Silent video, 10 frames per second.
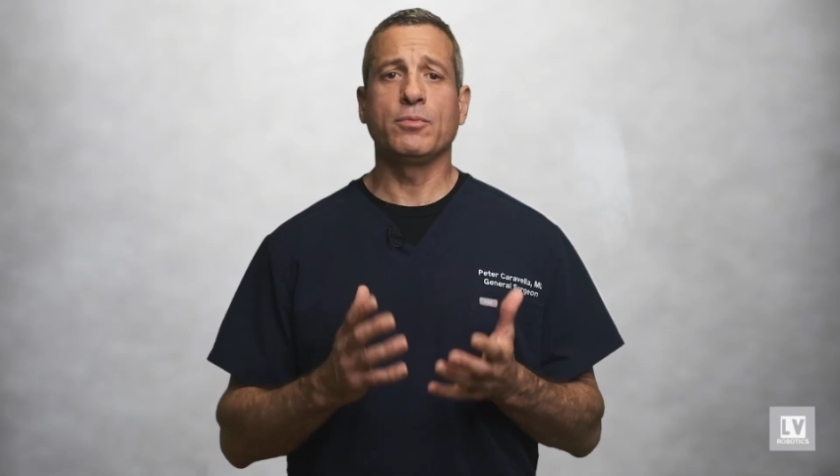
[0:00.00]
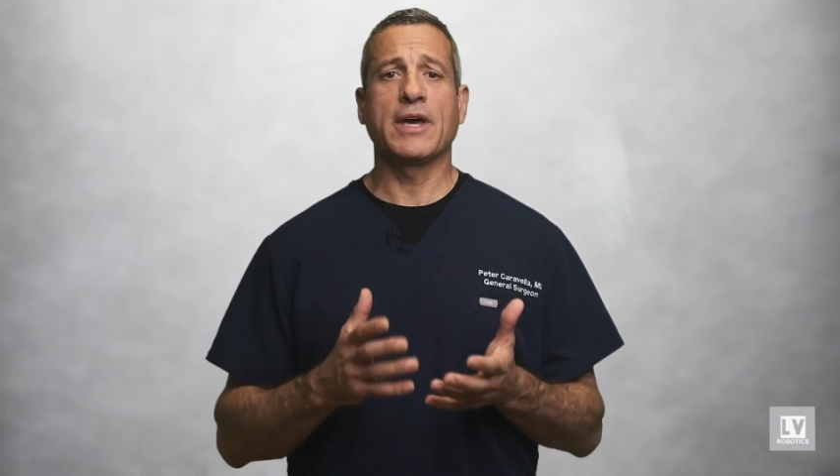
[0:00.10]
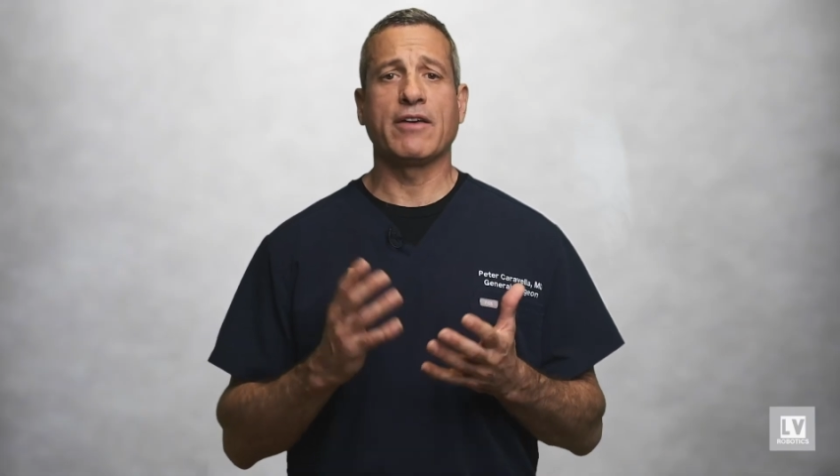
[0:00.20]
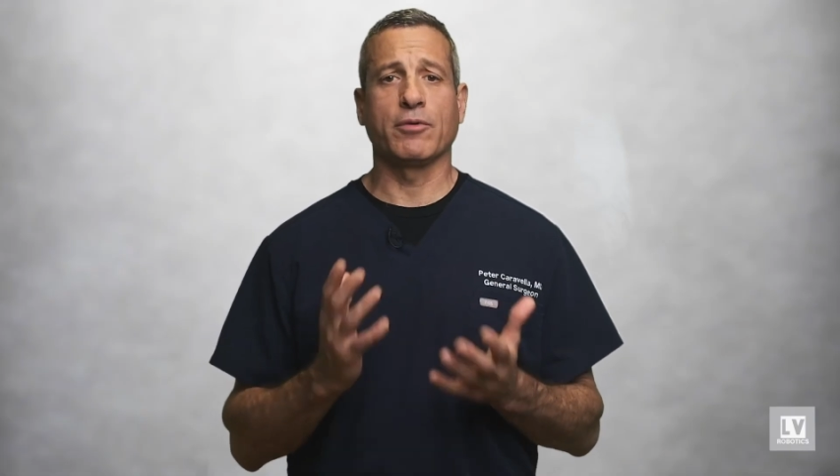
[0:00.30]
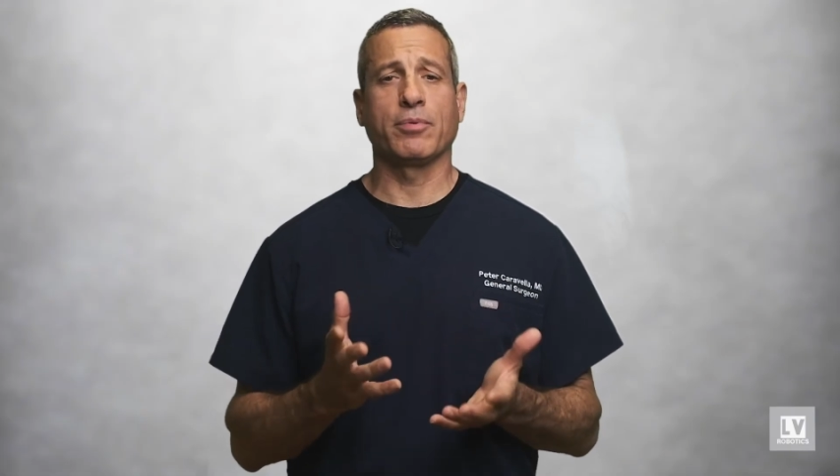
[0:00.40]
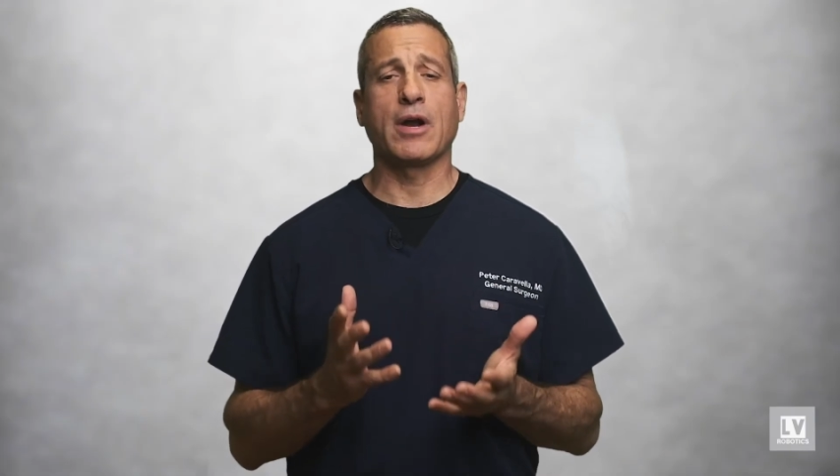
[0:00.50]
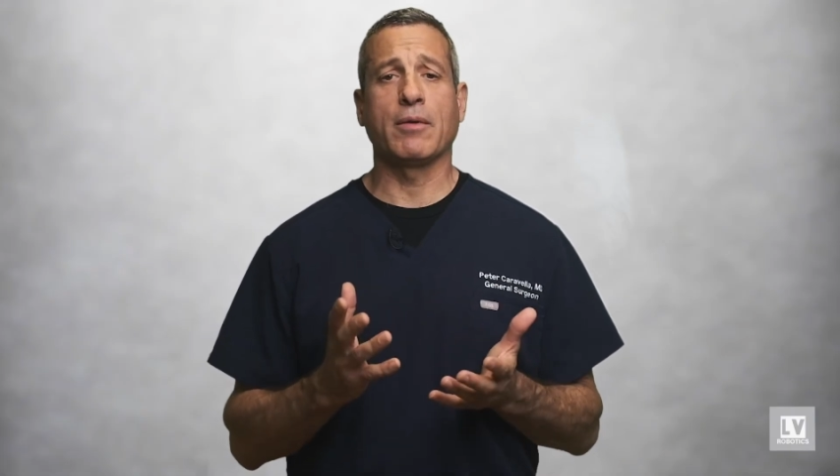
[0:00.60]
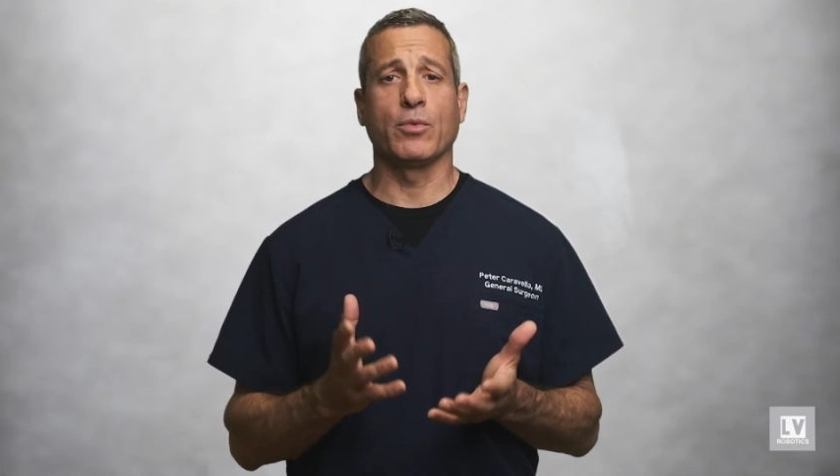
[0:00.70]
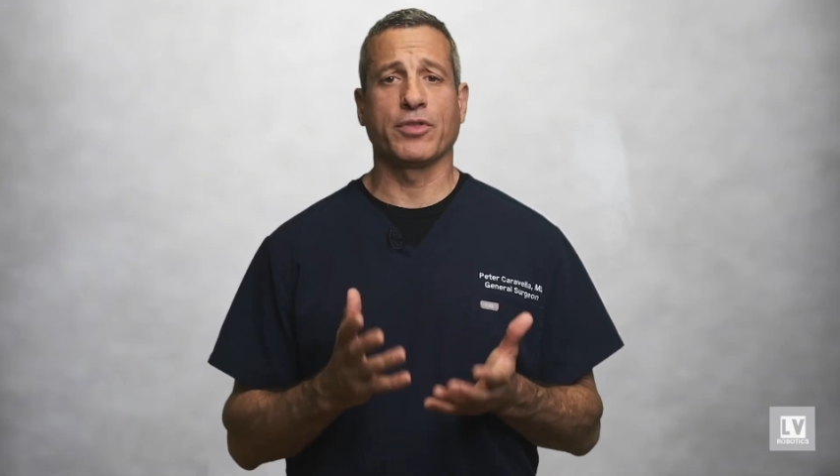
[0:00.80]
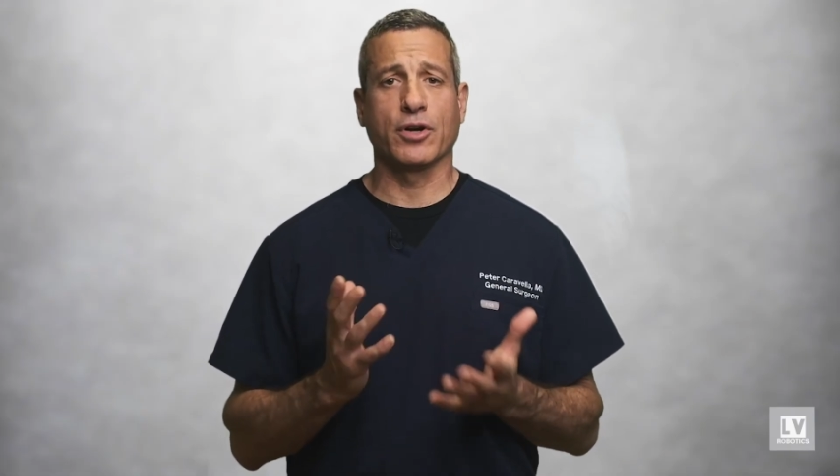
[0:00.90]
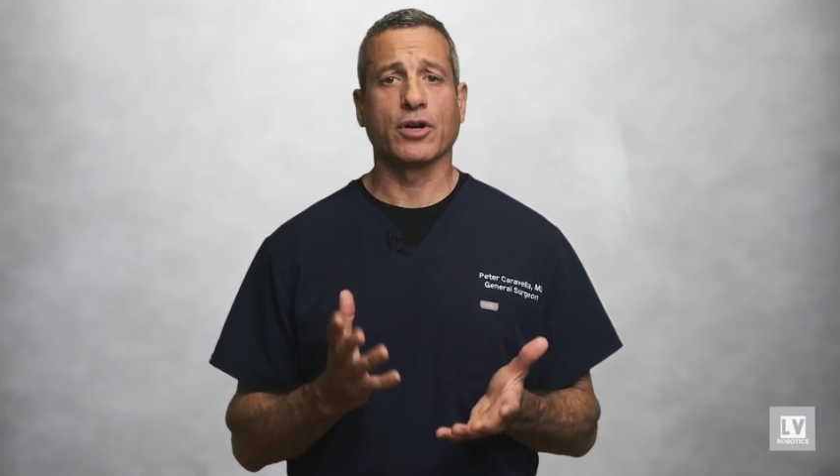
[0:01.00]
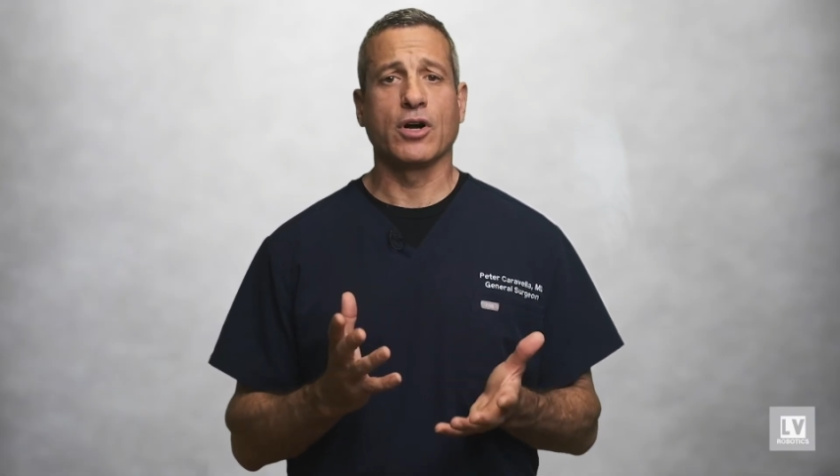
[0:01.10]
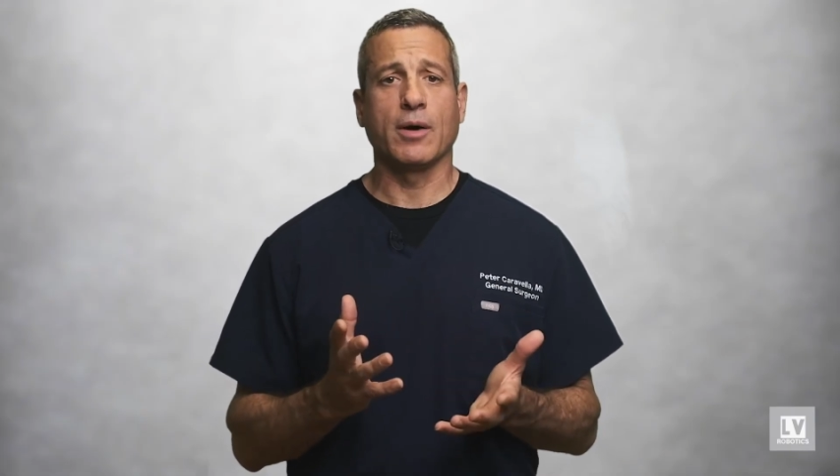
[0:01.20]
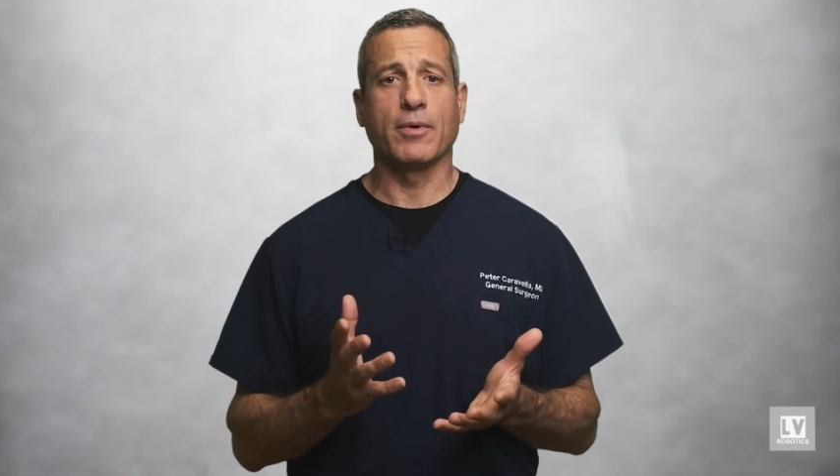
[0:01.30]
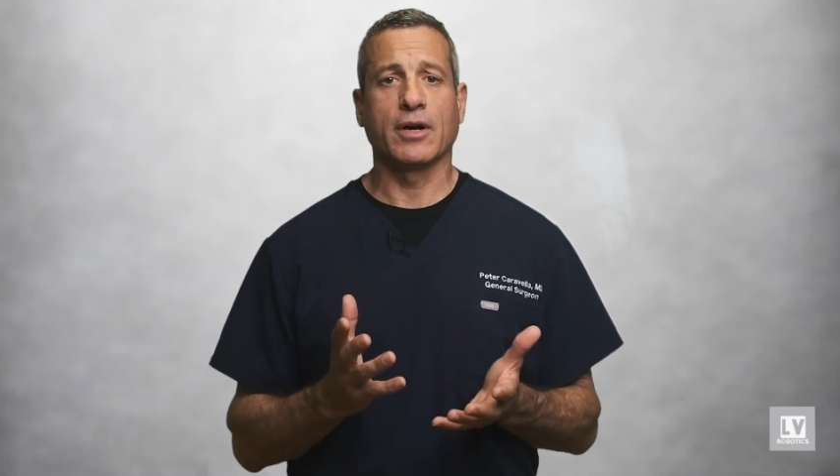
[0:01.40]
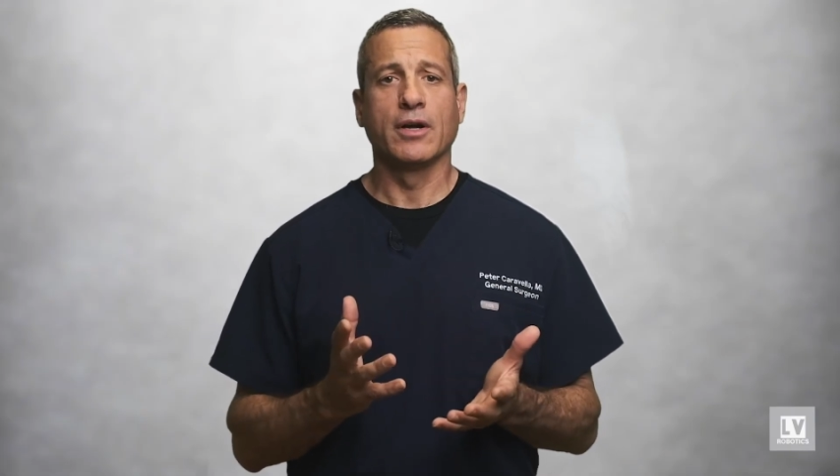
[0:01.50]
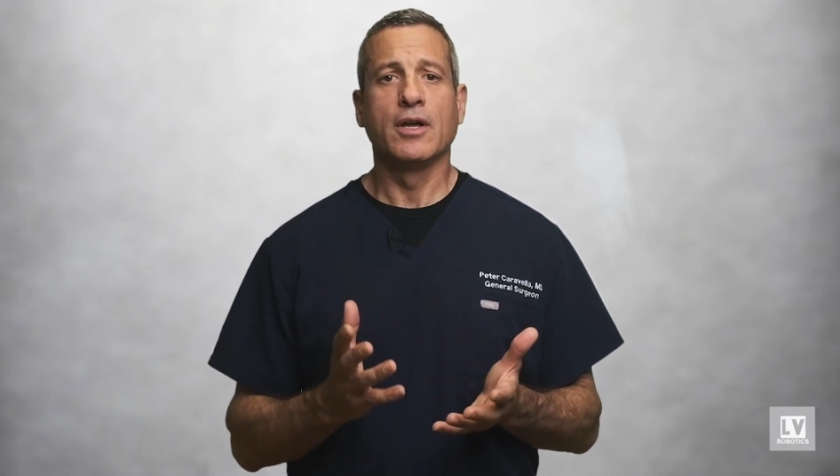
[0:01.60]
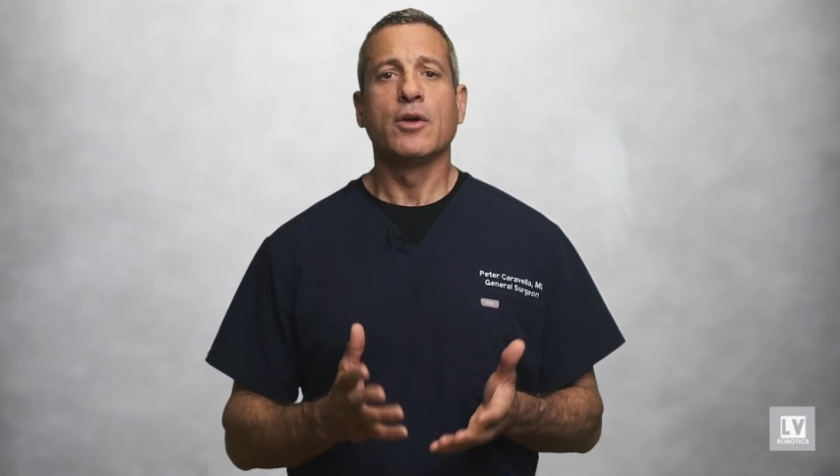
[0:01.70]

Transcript: may have a problem with your gallbladder,